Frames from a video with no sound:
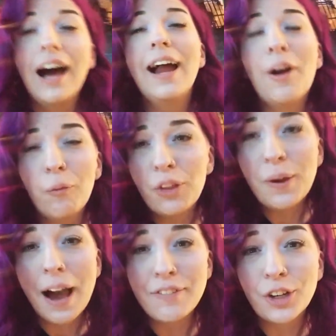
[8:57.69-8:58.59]
I hope that
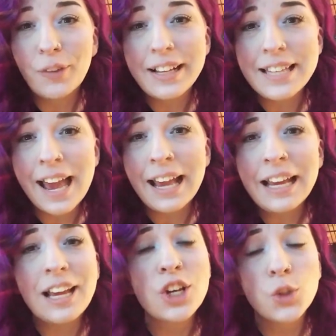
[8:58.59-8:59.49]
you have a great
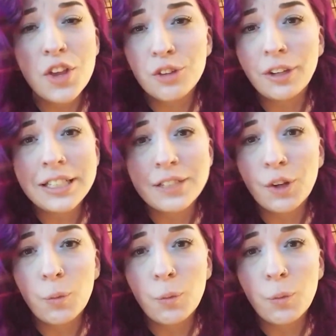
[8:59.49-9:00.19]
day. Enjoy the rest of your